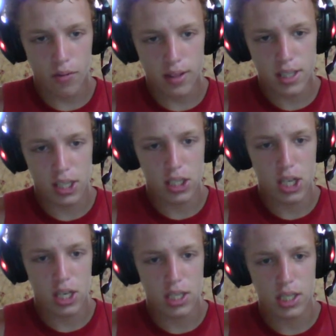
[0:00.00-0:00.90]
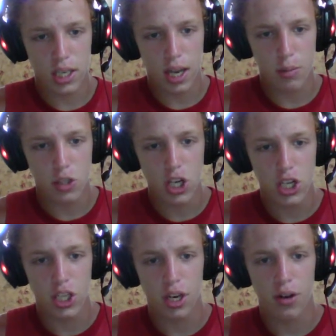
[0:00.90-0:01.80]
16-game
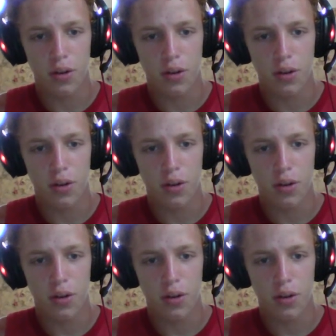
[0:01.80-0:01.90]
season,